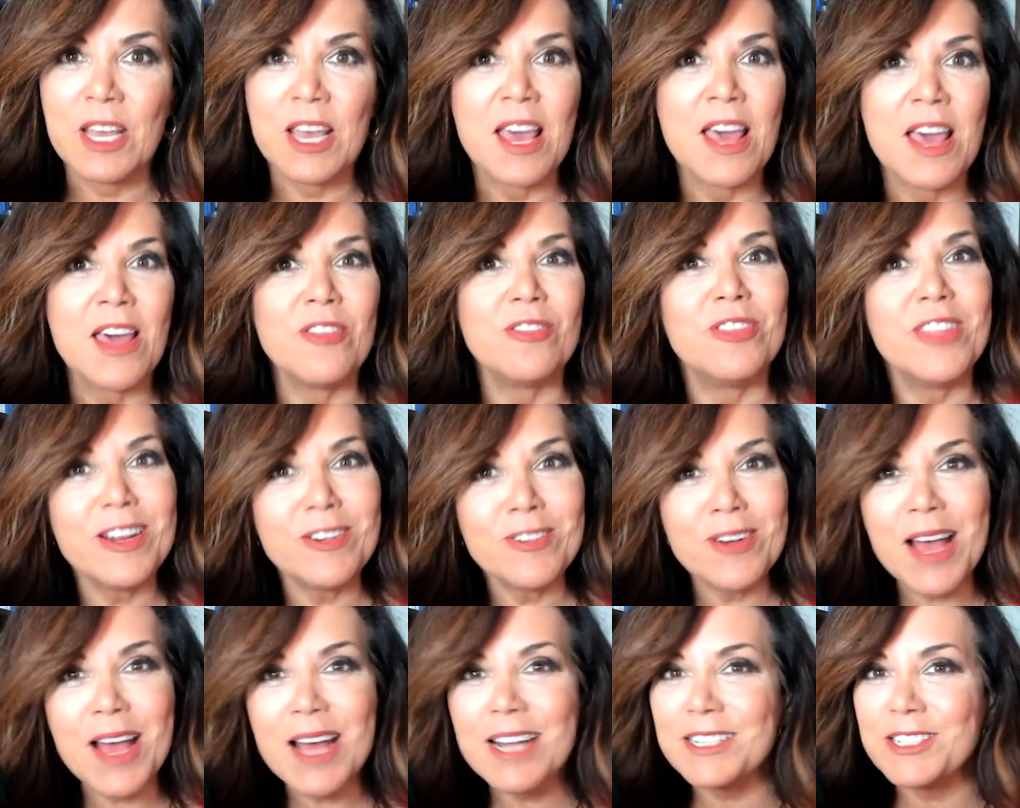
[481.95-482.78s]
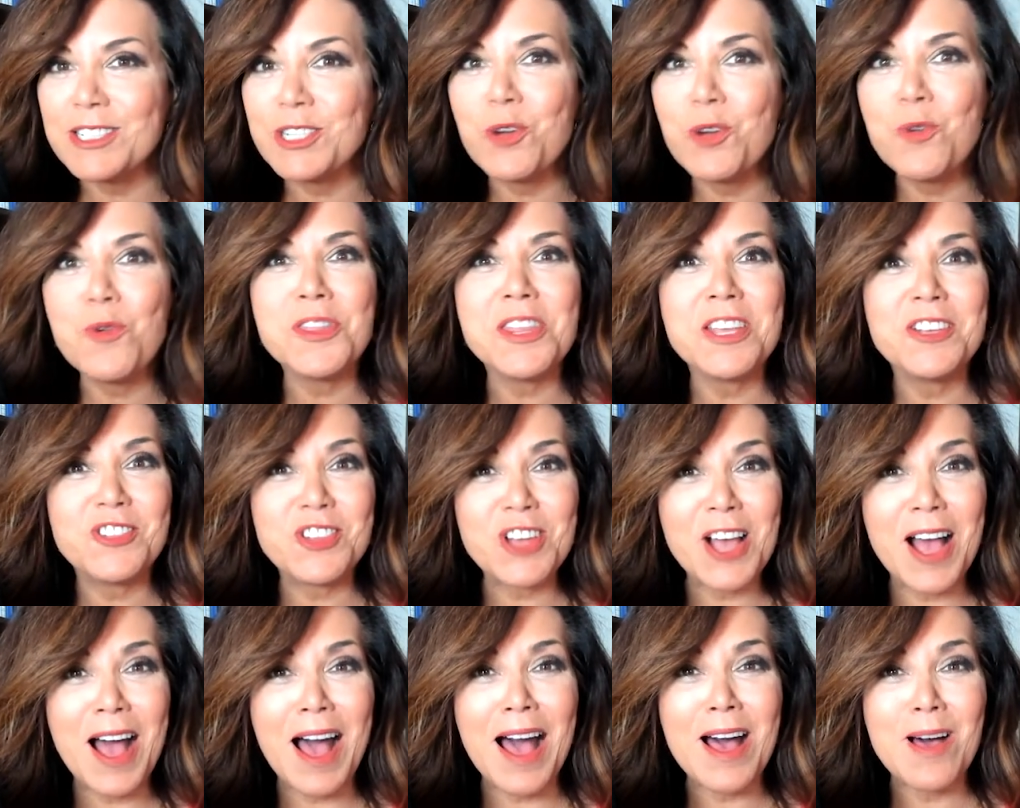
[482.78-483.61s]
They're not doing the
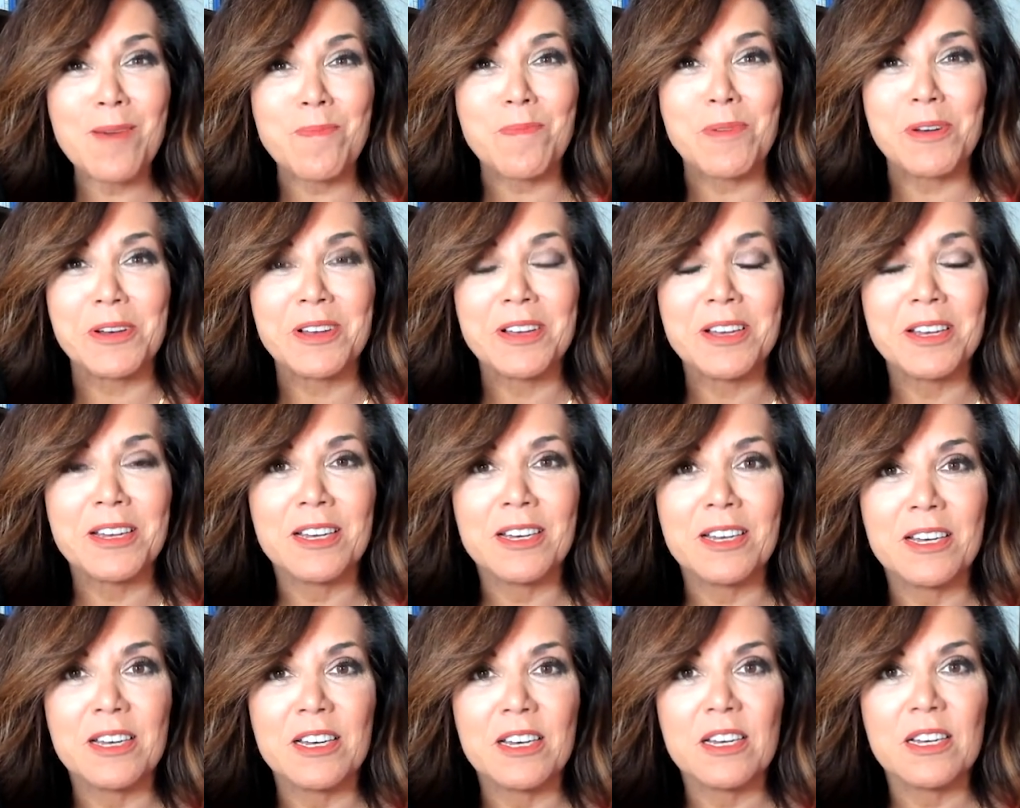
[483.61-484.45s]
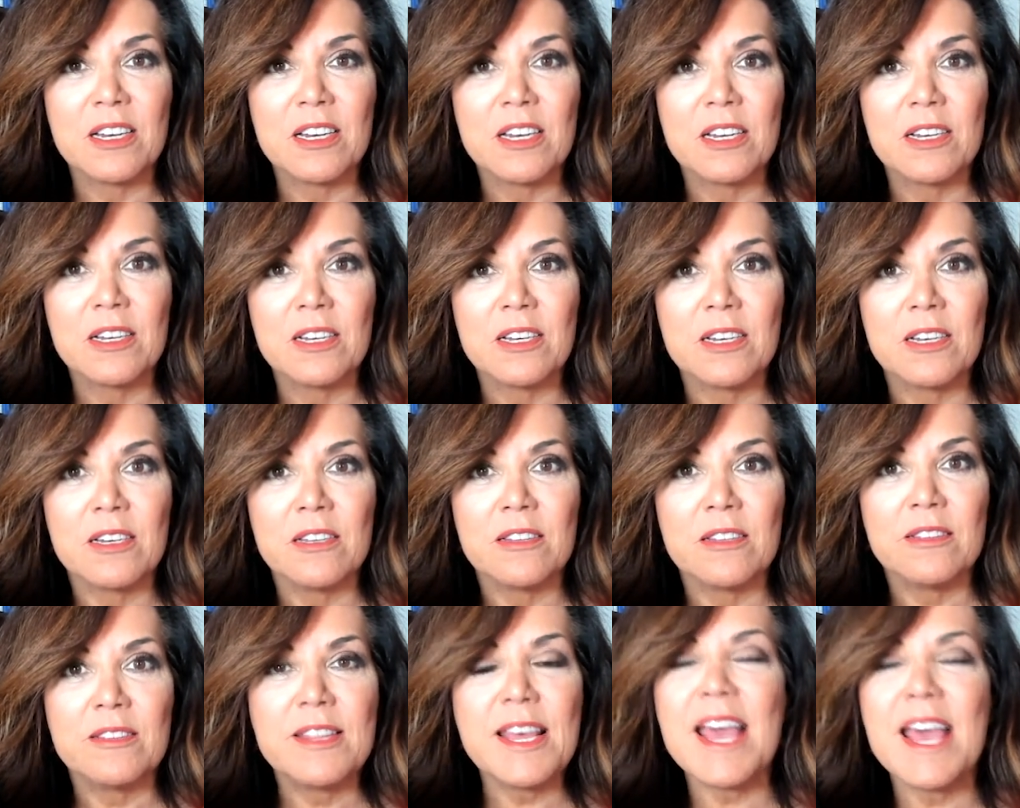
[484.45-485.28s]
job.
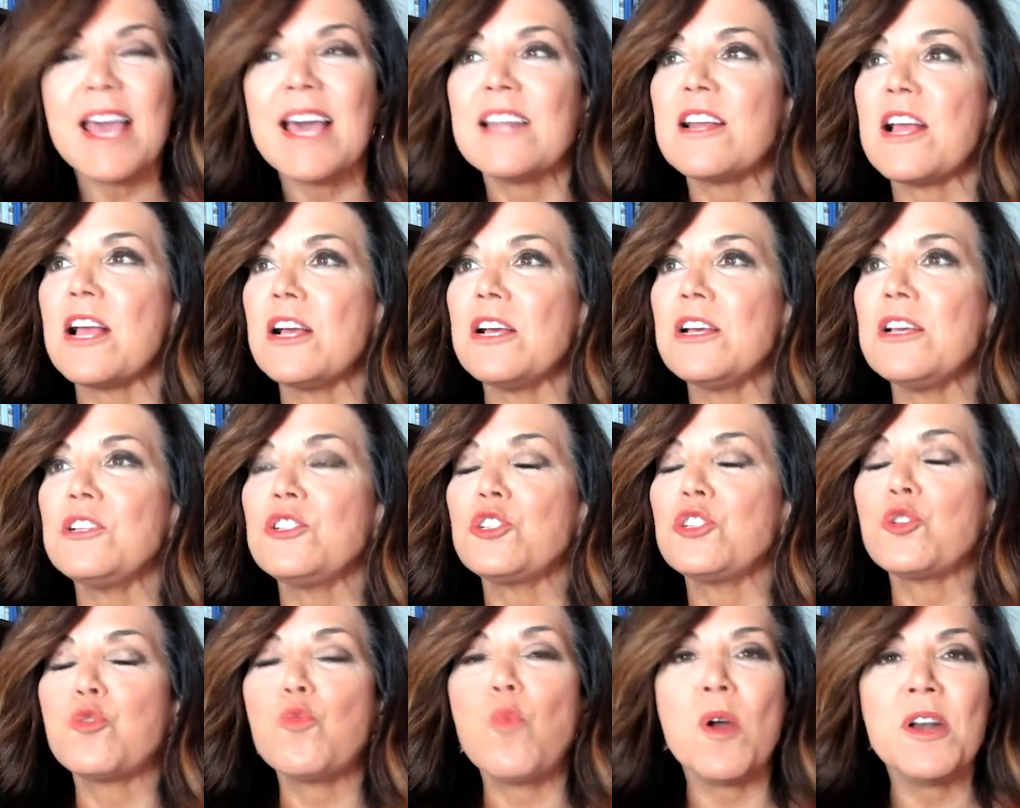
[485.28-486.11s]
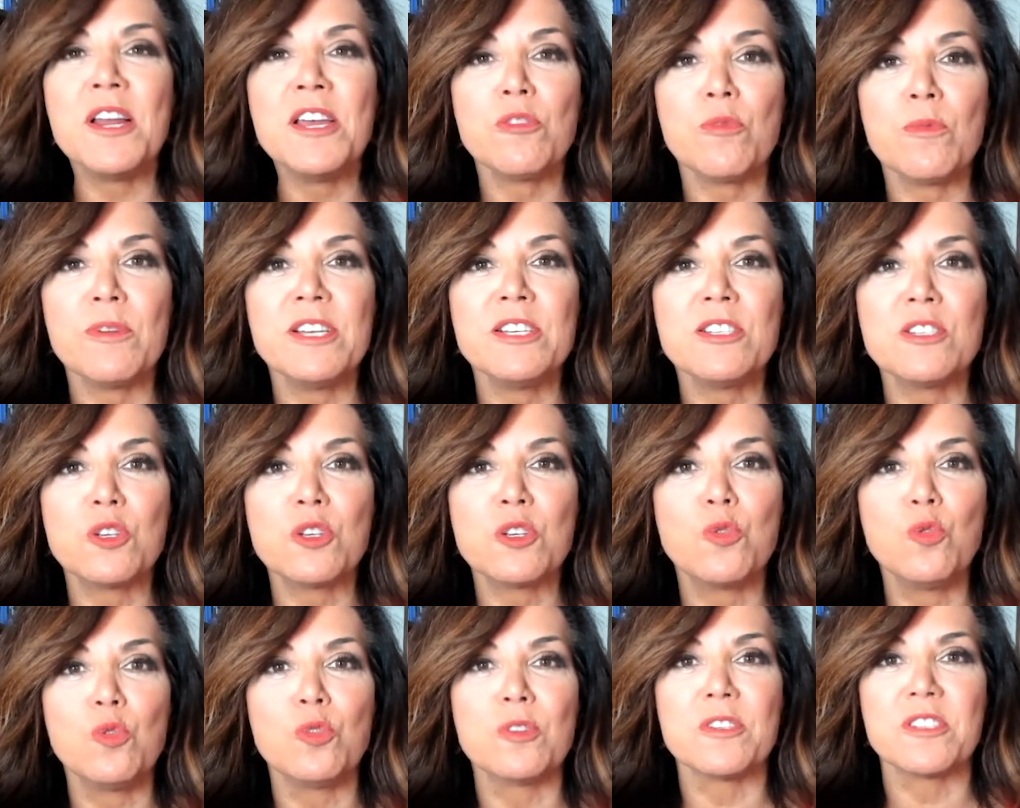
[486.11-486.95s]
They had 23
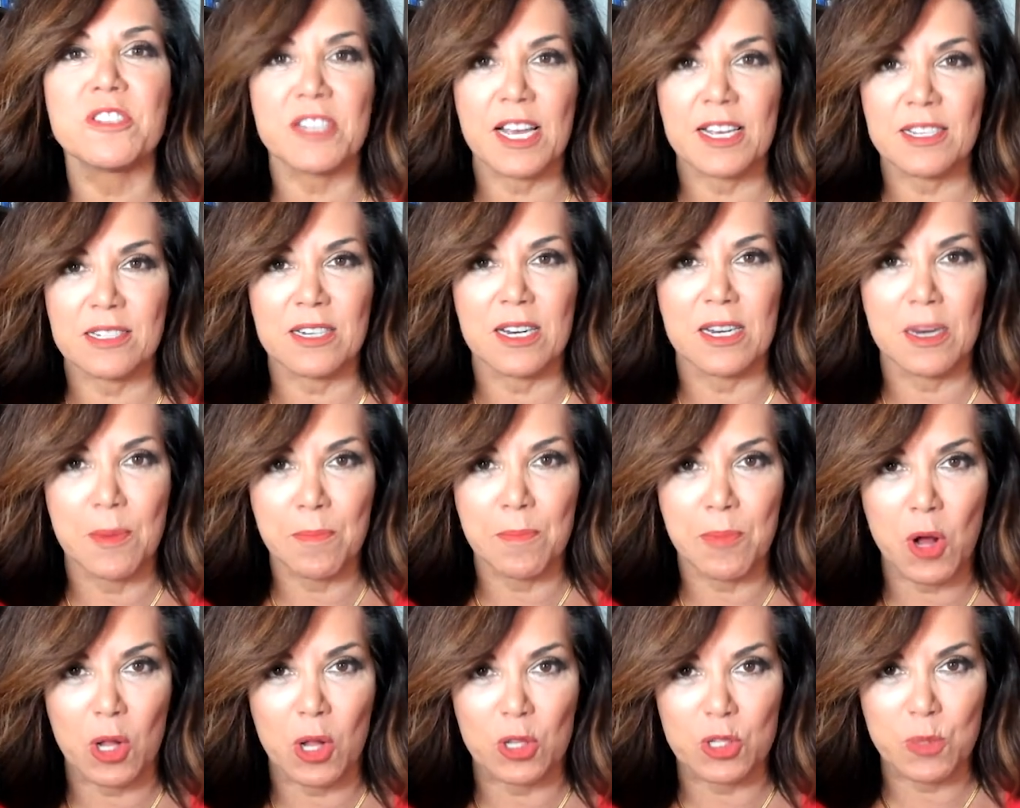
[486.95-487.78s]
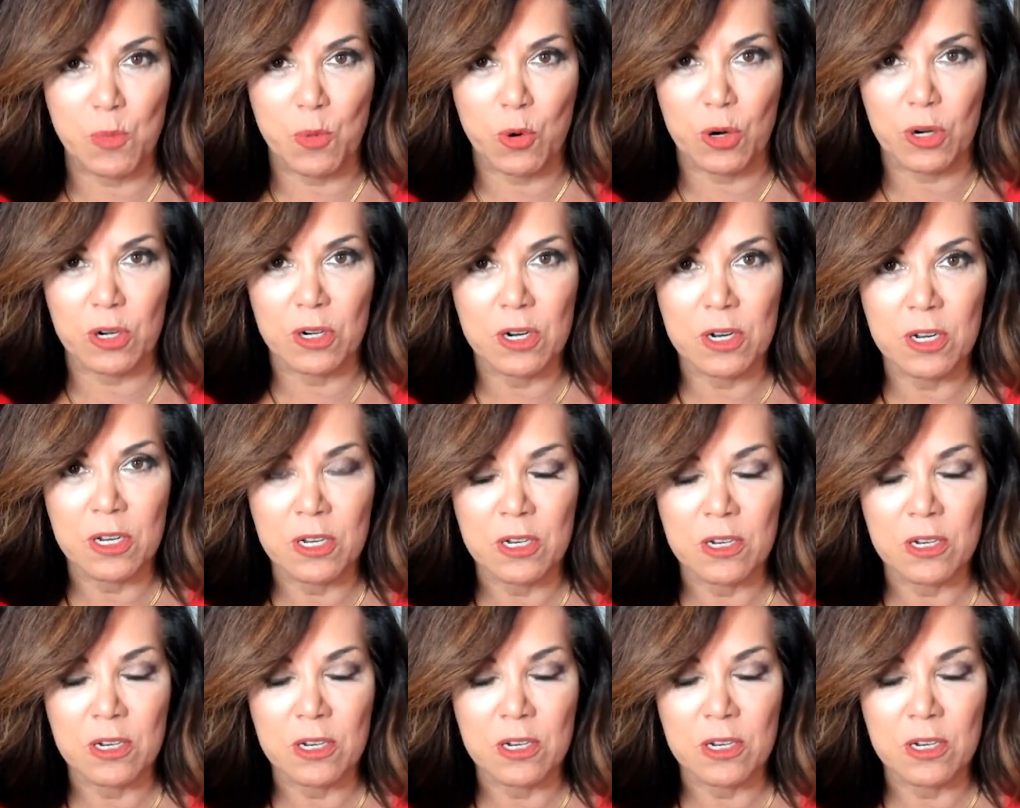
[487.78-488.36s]
schools tested in Baltimore